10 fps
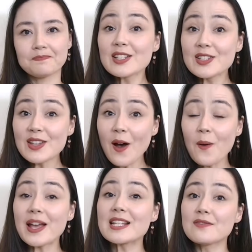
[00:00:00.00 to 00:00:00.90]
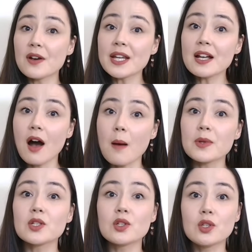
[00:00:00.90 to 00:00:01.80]
So it's very common
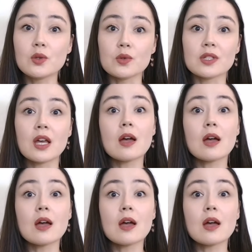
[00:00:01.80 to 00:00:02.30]
to use